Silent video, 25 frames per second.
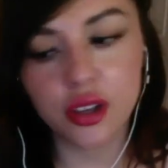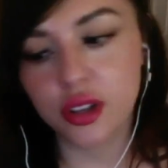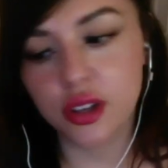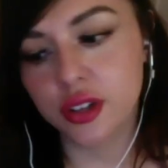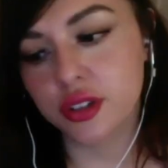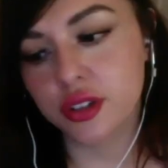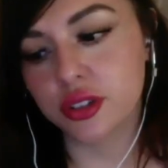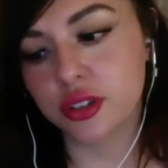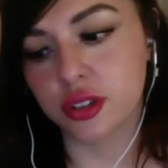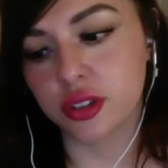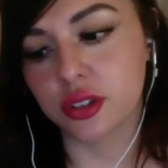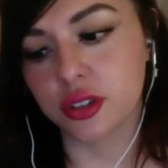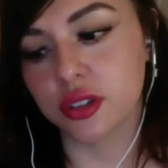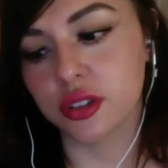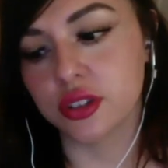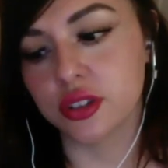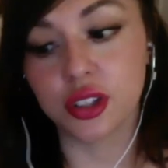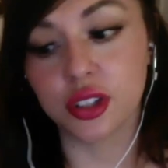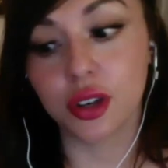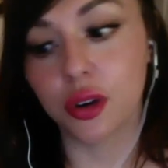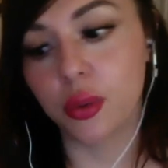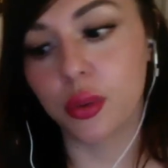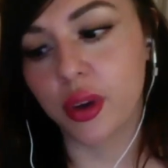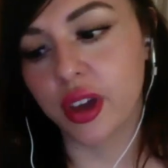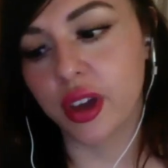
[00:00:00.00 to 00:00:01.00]
to
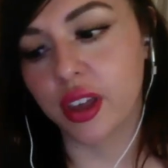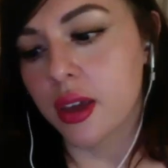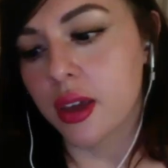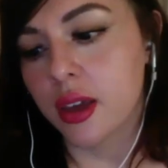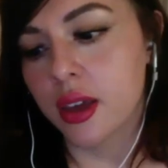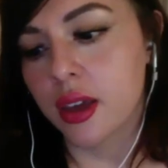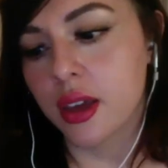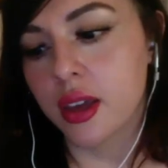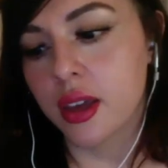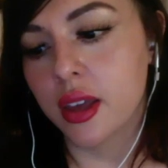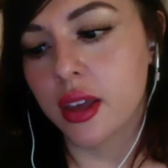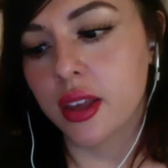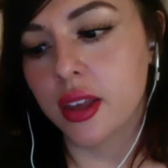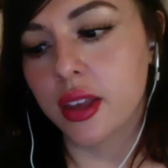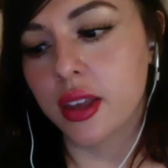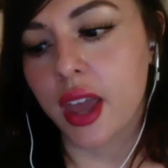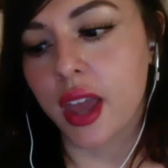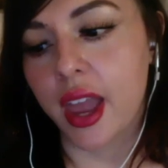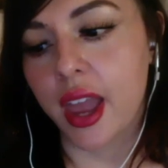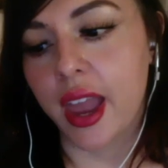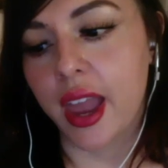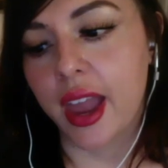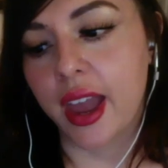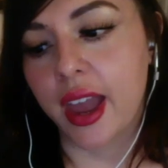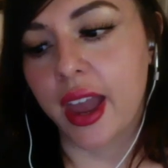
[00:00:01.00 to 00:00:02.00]
deal with.
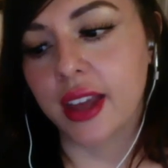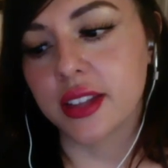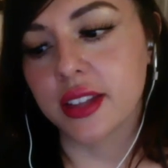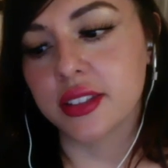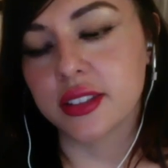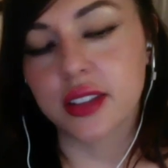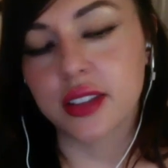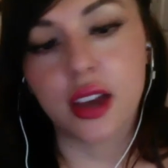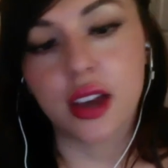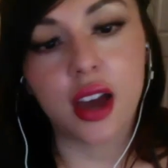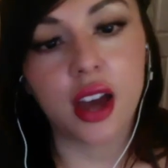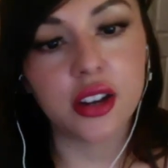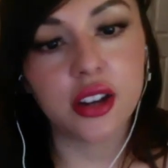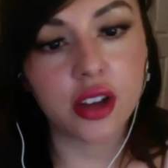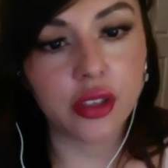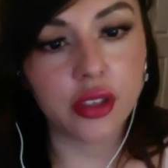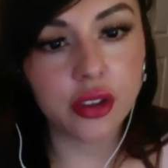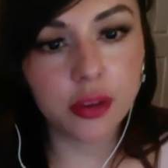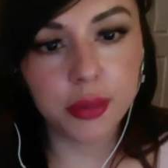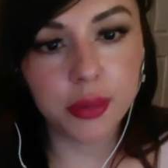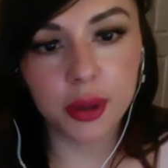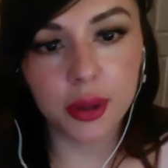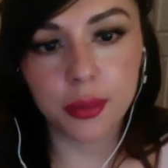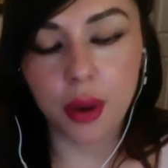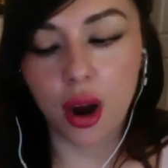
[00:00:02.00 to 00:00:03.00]
And another
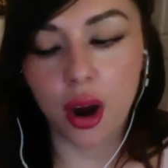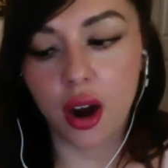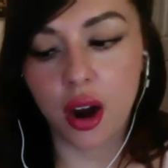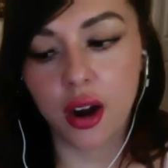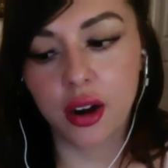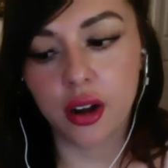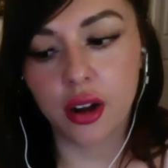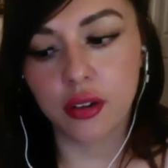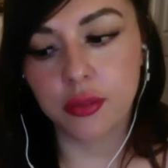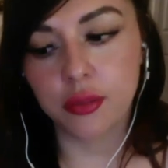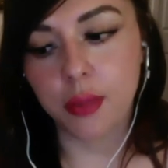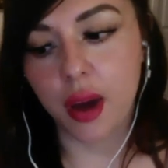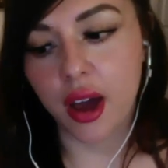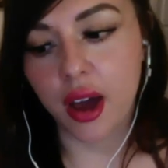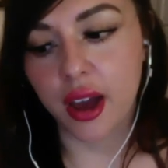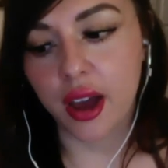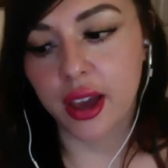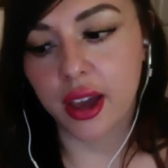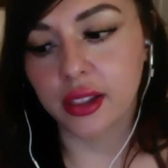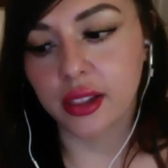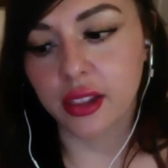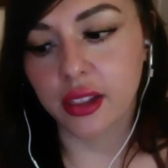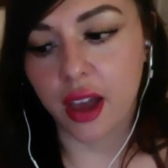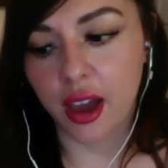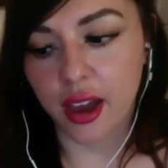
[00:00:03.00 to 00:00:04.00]
big part of my
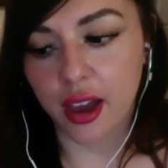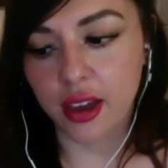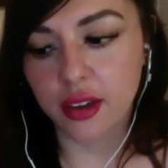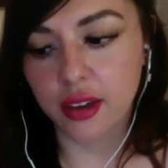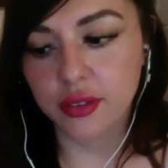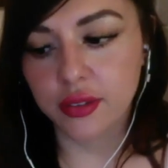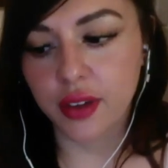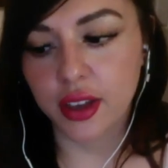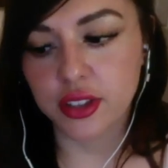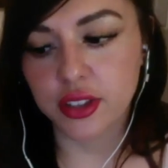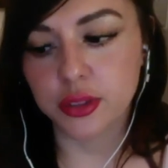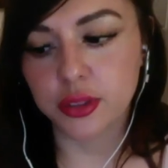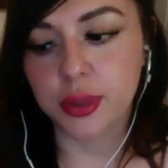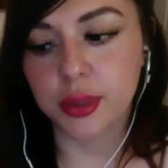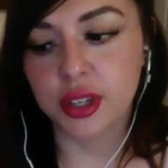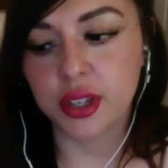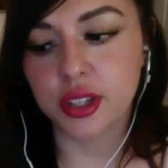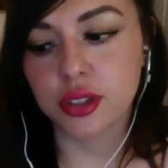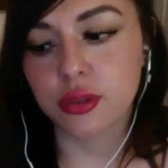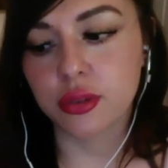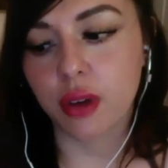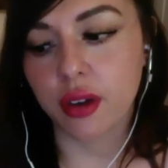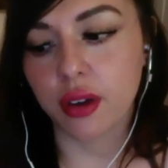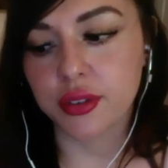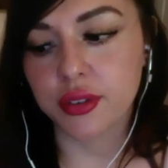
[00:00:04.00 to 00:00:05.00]
life has been
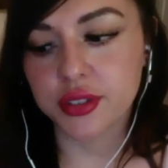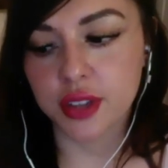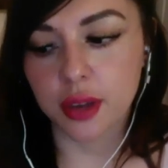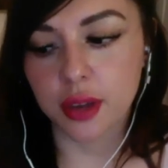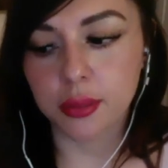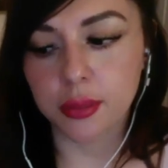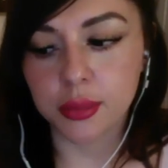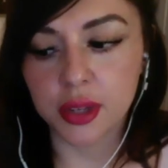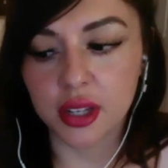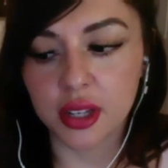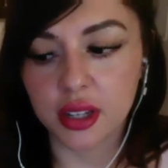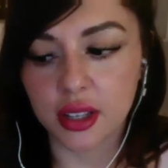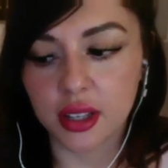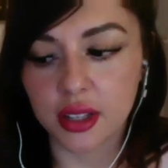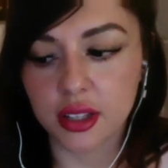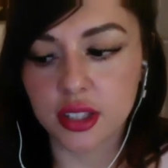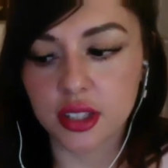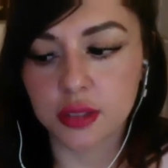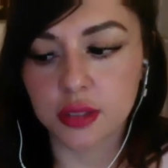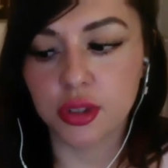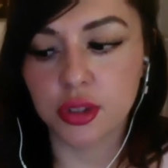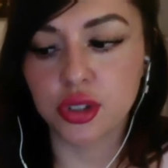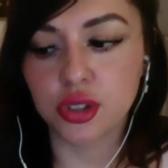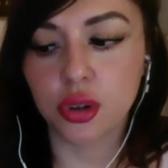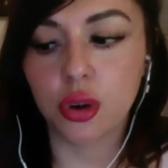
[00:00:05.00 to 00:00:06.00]
12-step meetings.
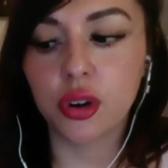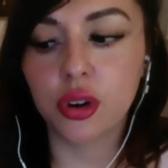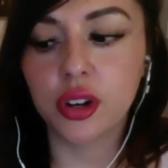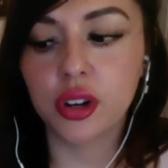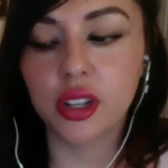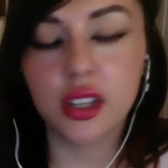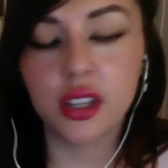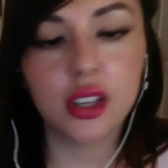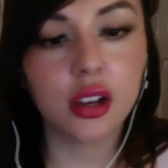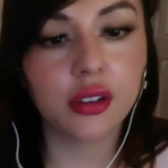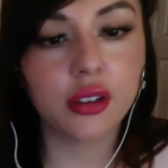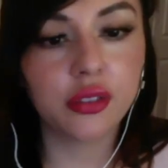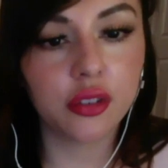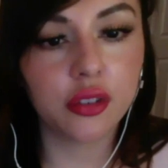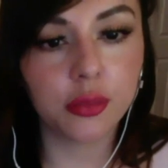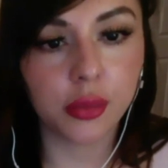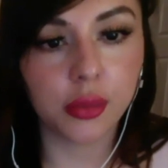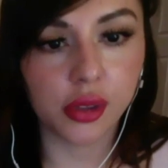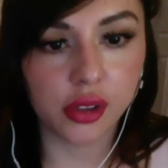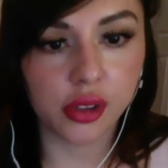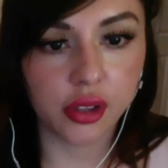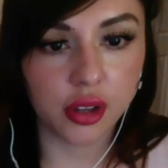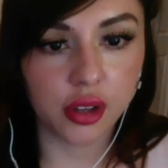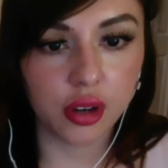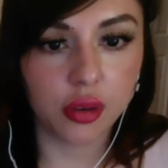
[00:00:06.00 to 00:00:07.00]
Majority are
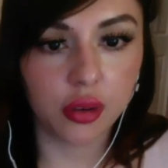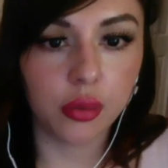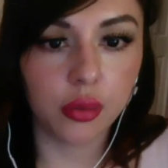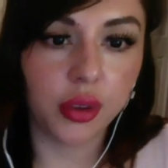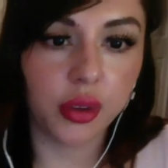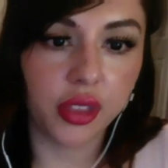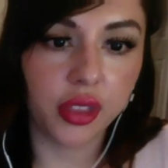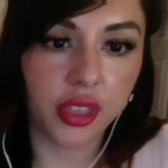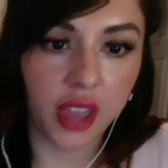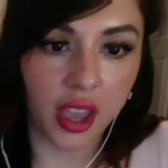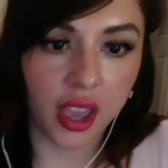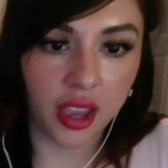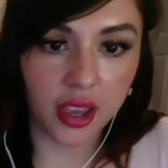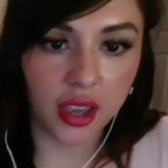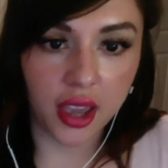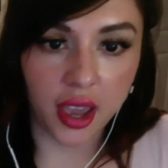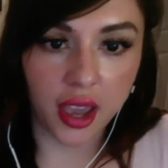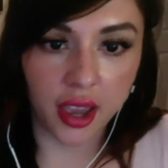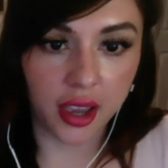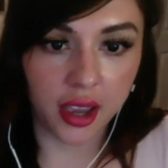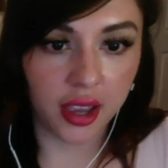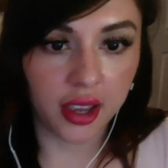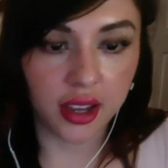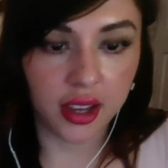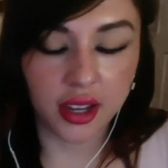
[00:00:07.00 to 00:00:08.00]
familiar with
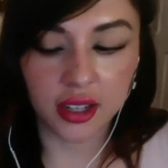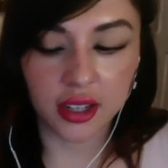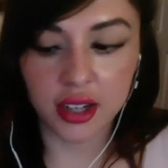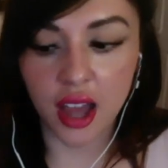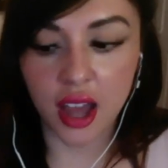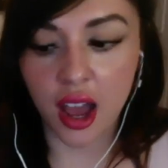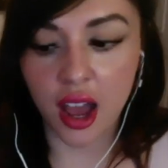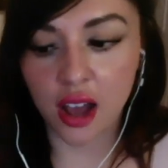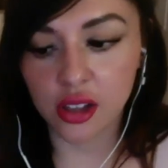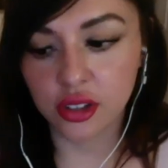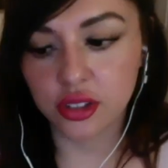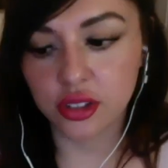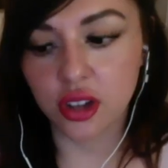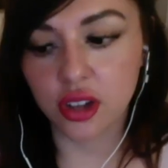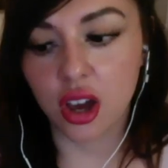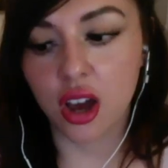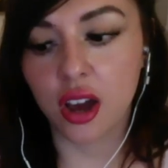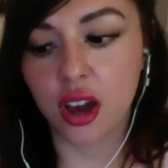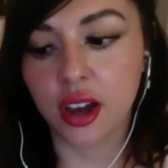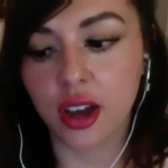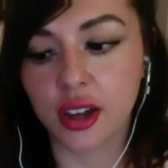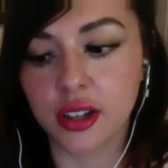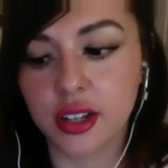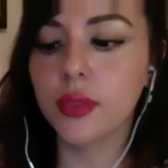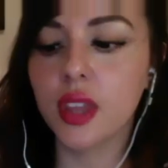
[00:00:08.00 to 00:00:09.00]
AA and Al-Anon.
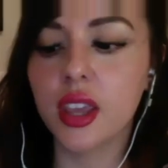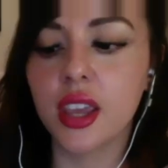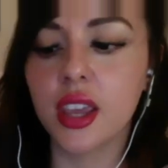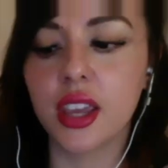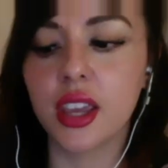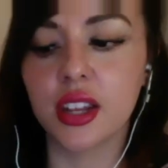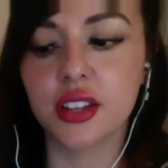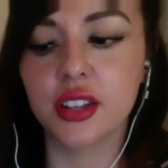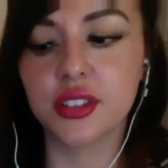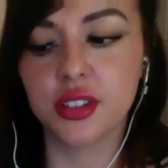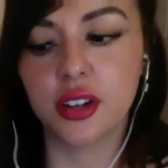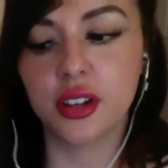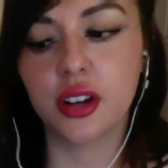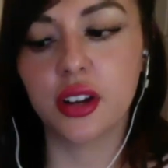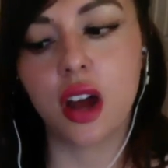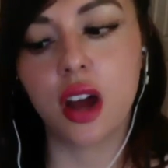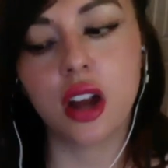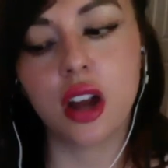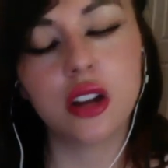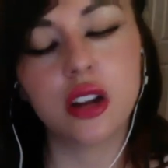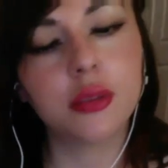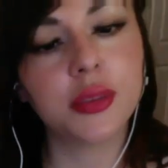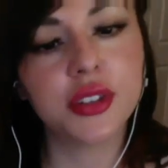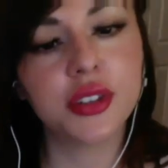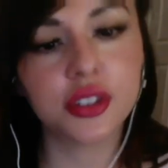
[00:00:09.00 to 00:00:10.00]
It is an
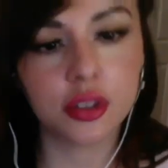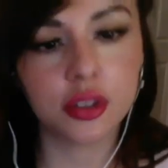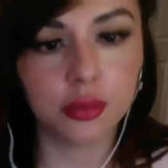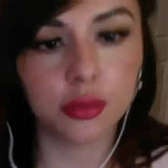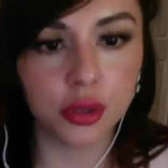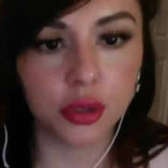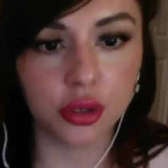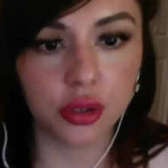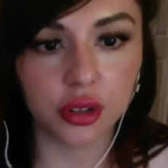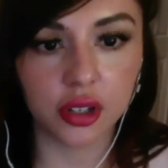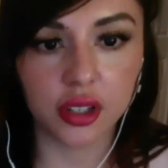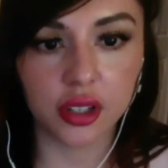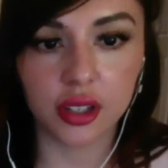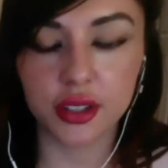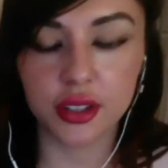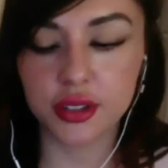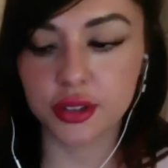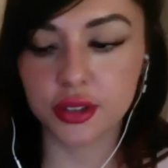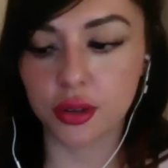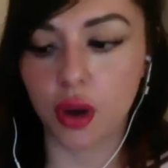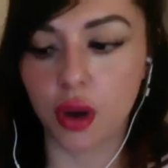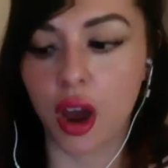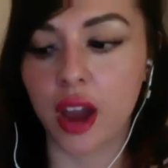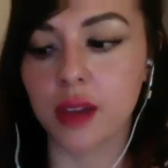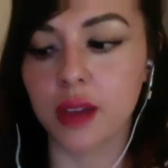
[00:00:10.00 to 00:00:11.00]
anonymous community,
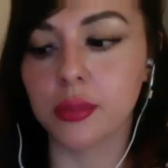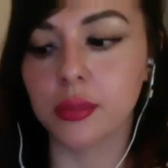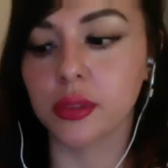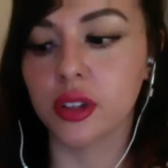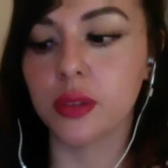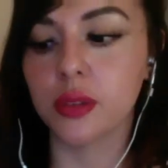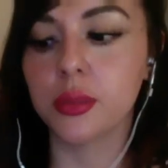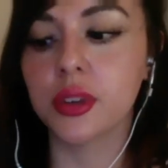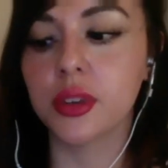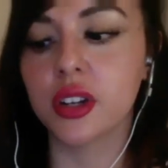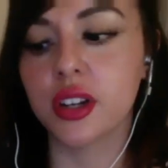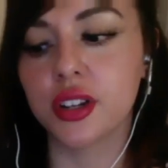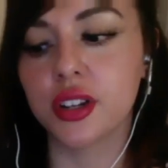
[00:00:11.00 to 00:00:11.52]
so I'm limited